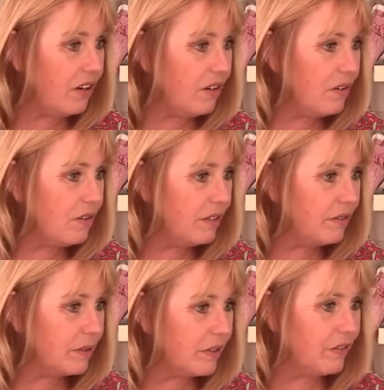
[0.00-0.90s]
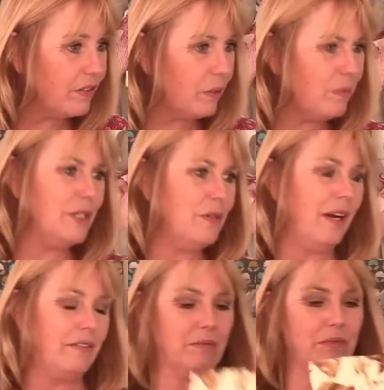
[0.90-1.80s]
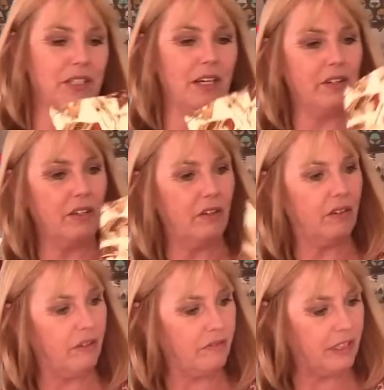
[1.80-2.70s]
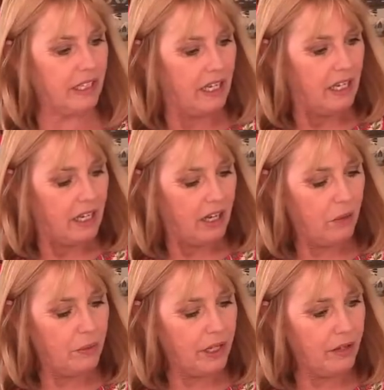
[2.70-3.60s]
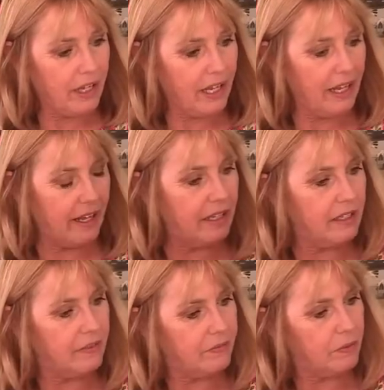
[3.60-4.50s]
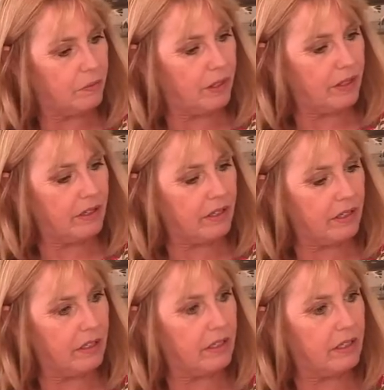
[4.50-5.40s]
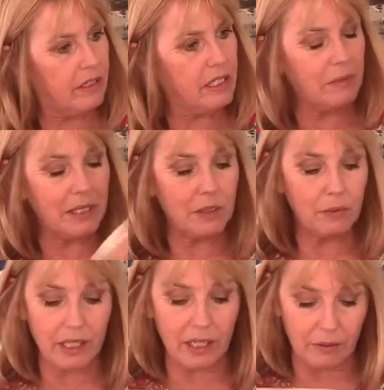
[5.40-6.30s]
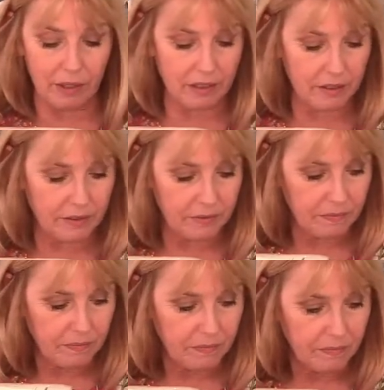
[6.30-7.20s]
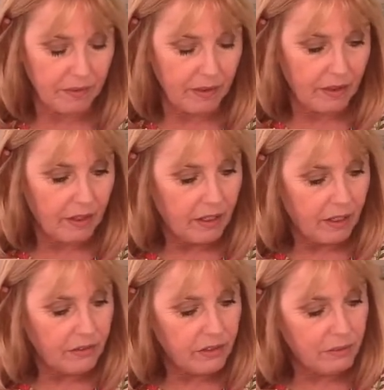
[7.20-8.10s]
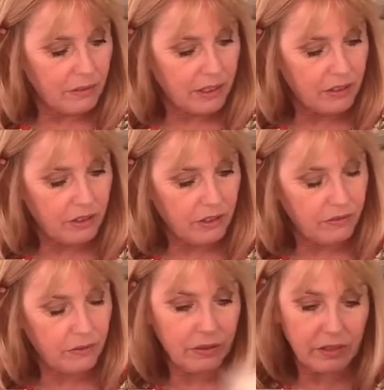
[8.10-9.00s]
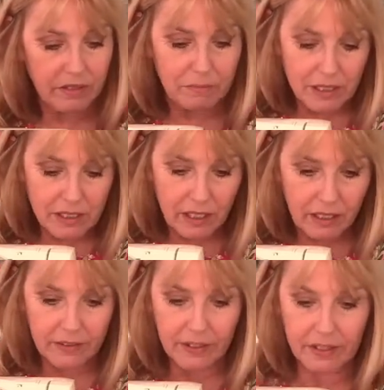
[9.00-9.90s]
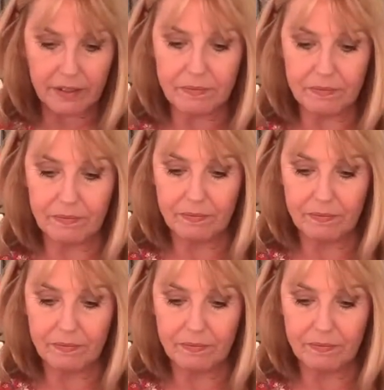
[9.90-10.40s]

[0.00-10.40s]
Oh, lovely. Oh, we do have some sewing along. Lovely. Are we okay with the speed we're going? I'm just making sure I've quilt, I've missed a line there.